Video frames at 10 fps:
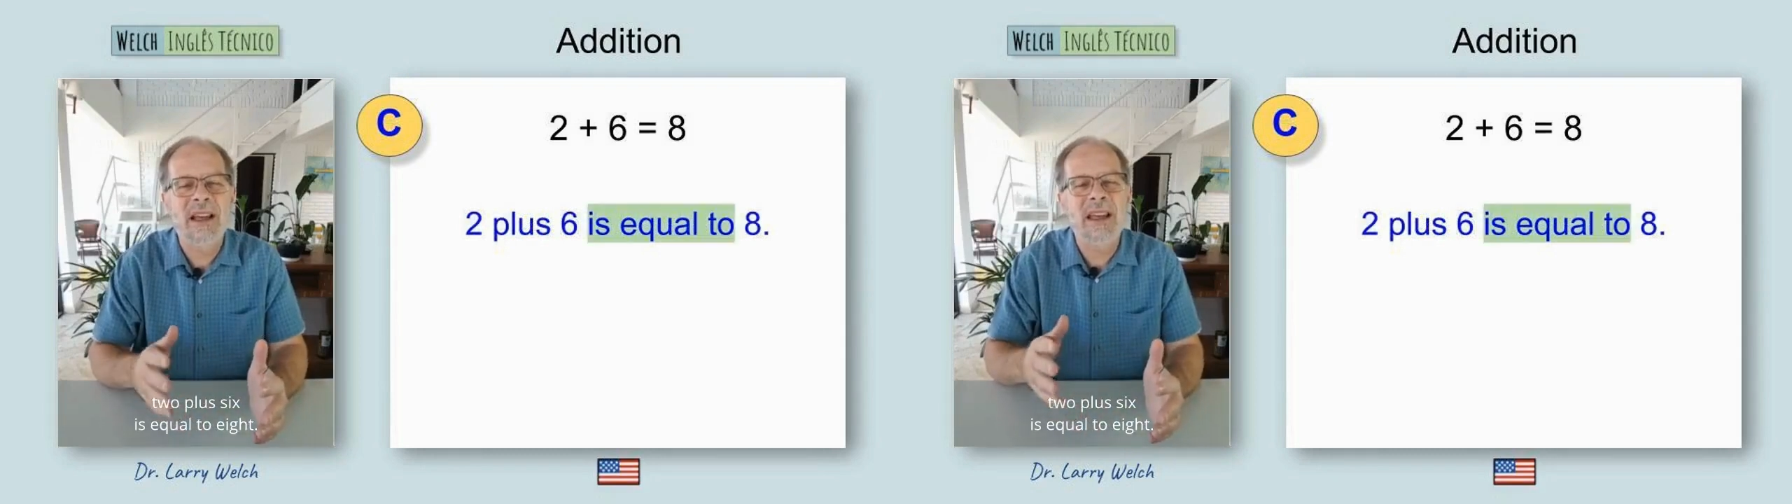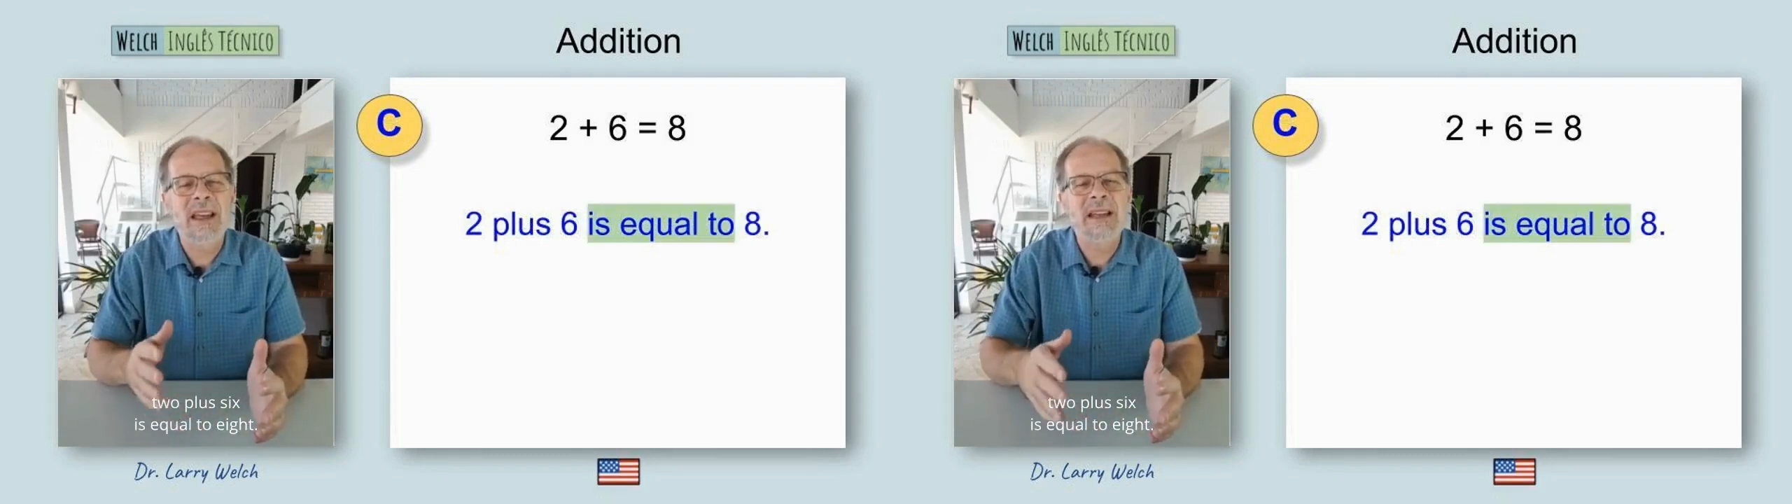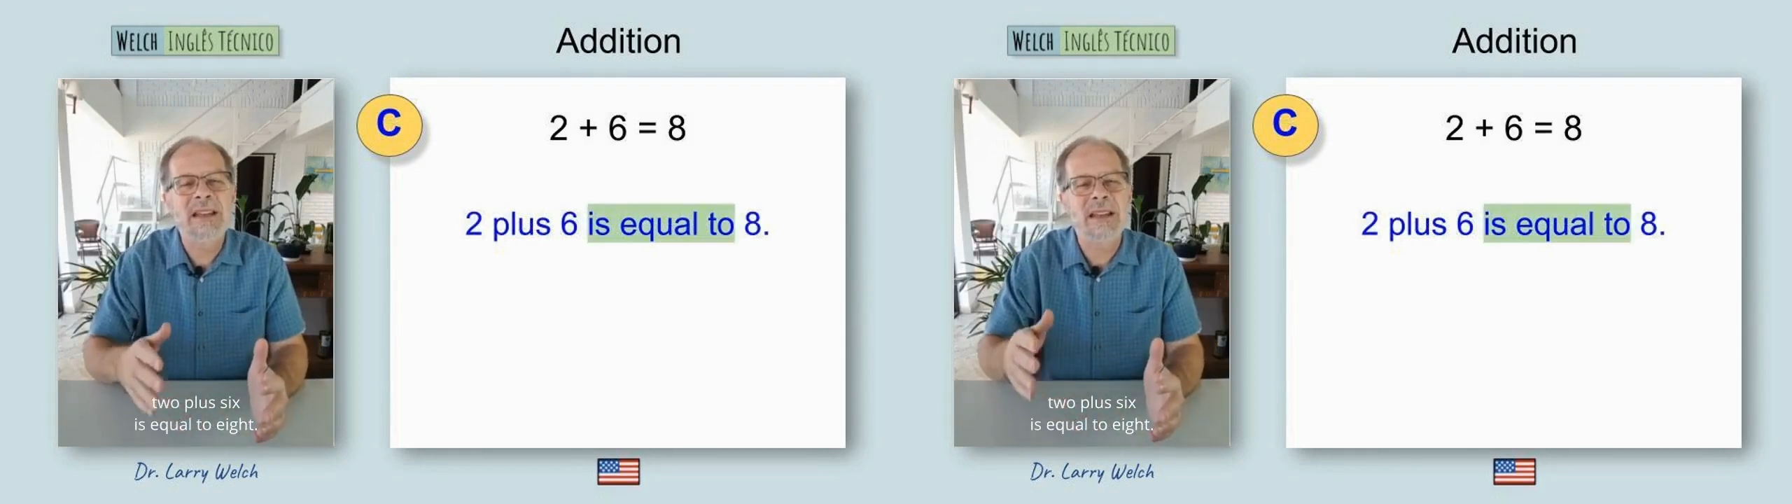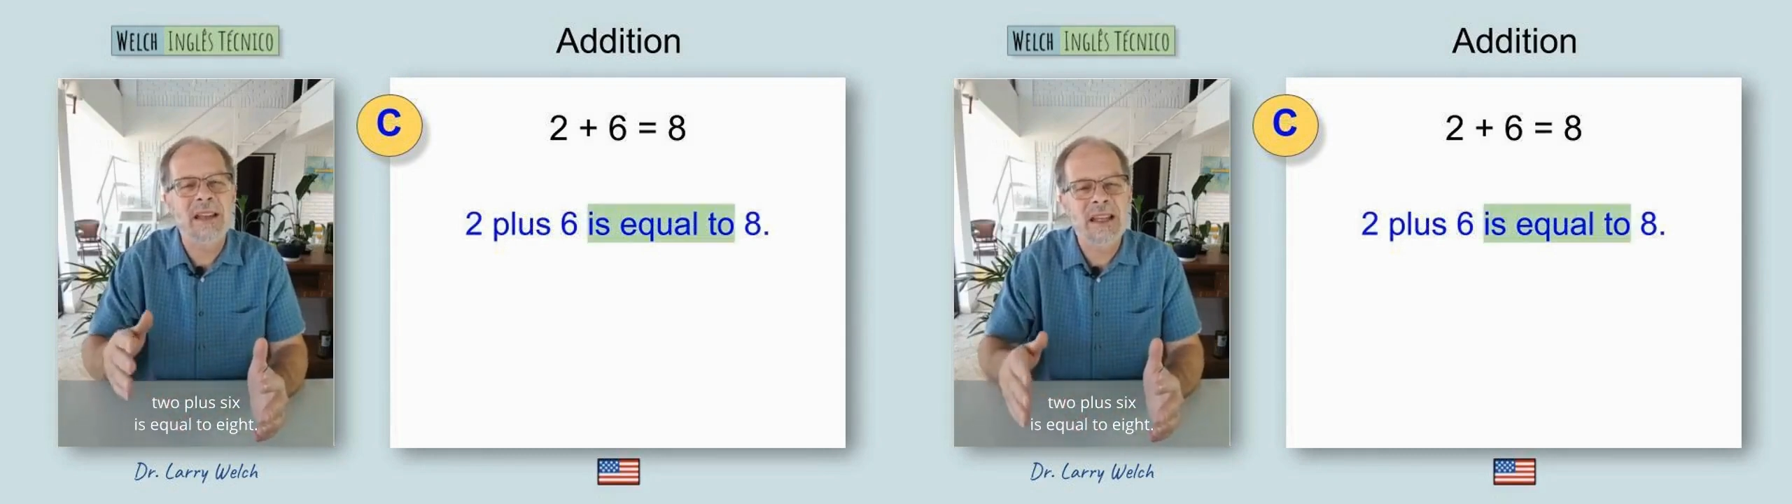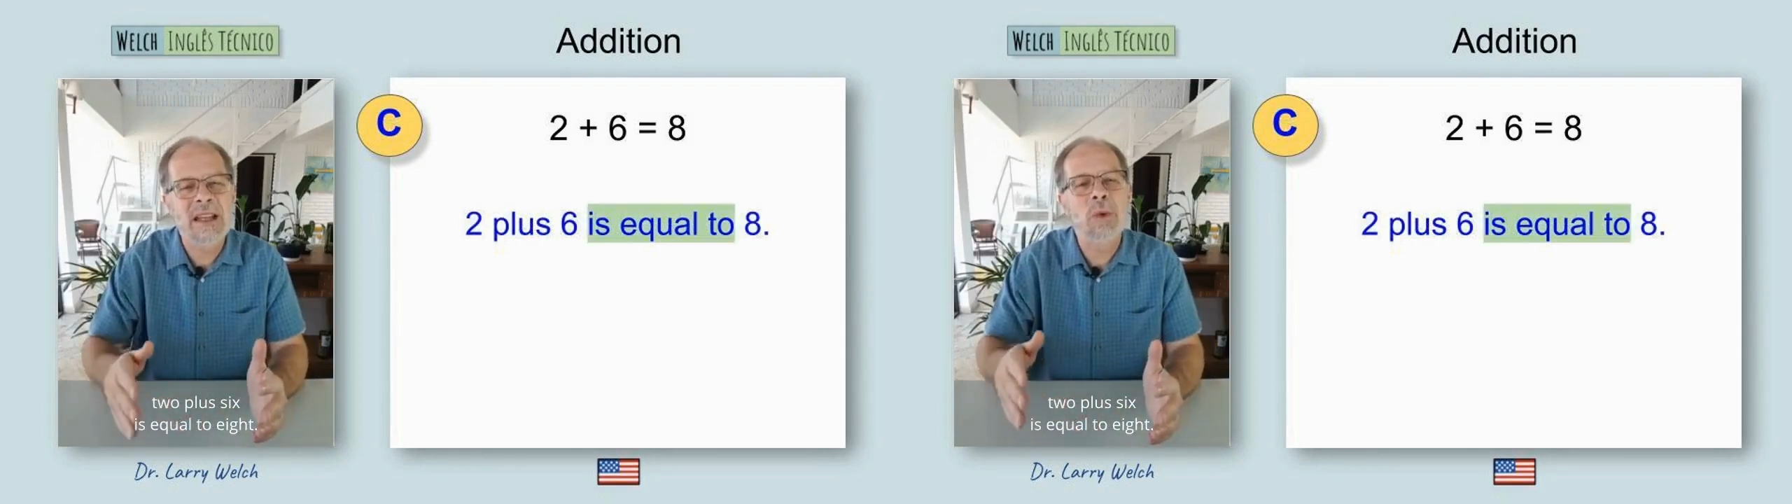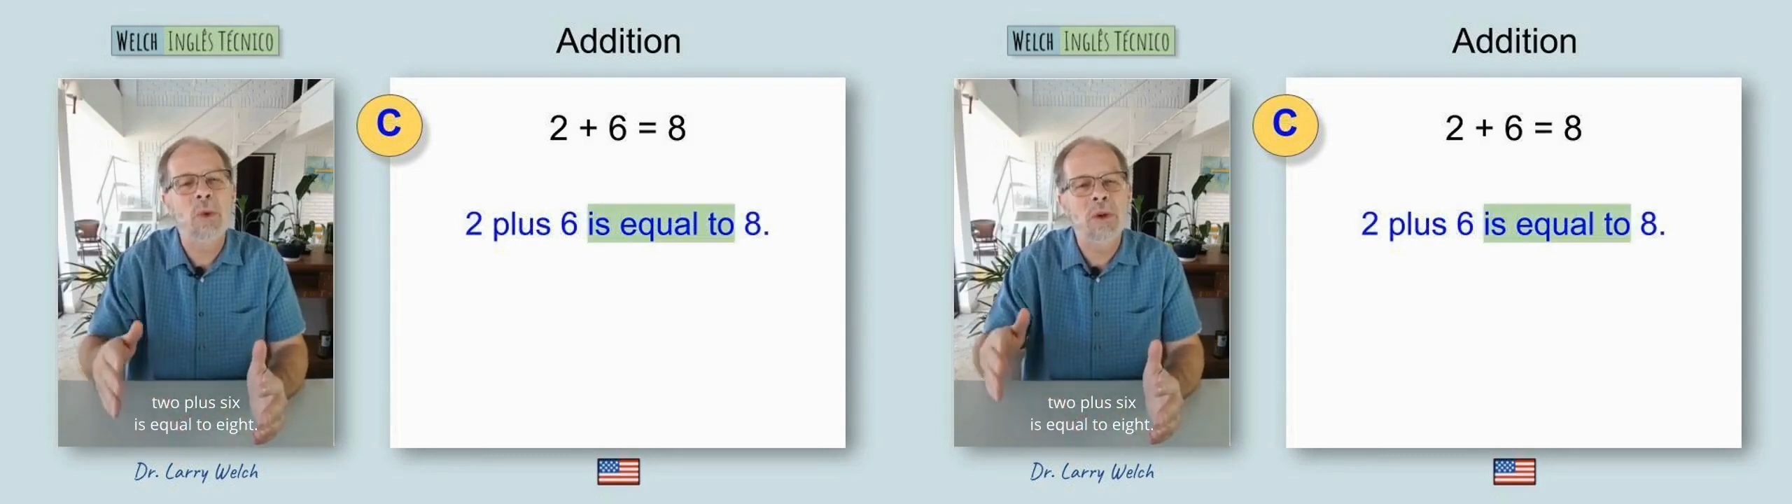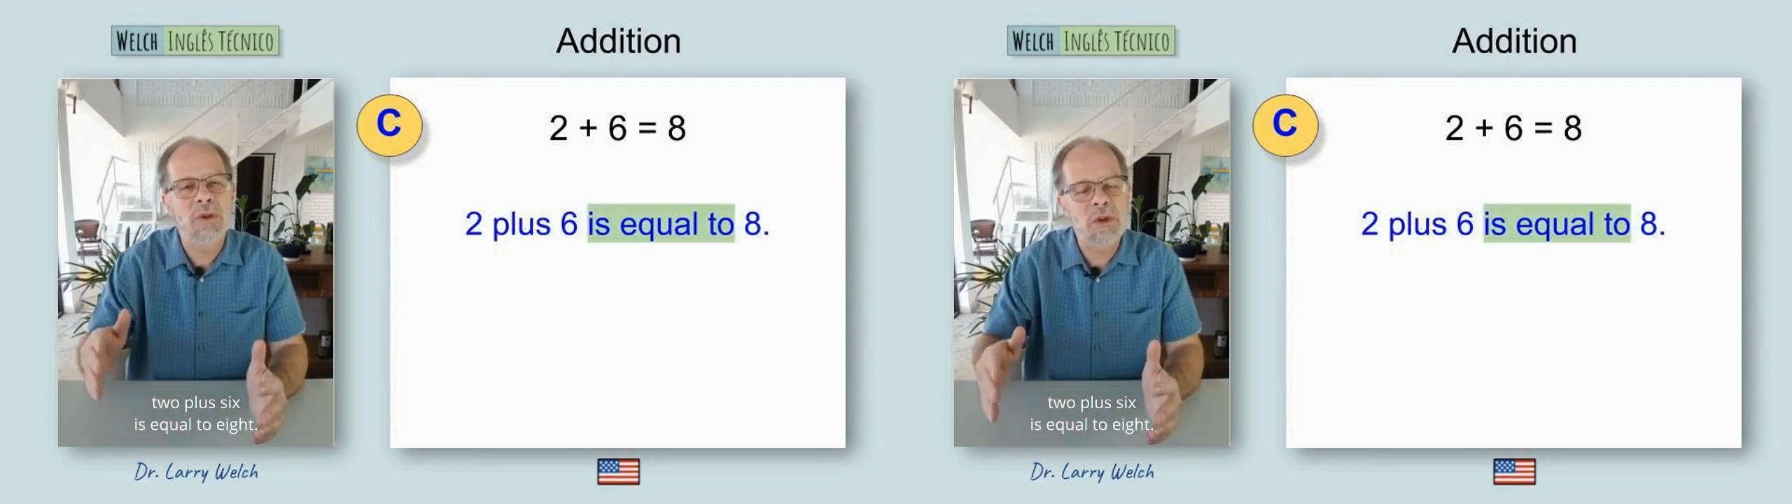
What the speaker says: is equal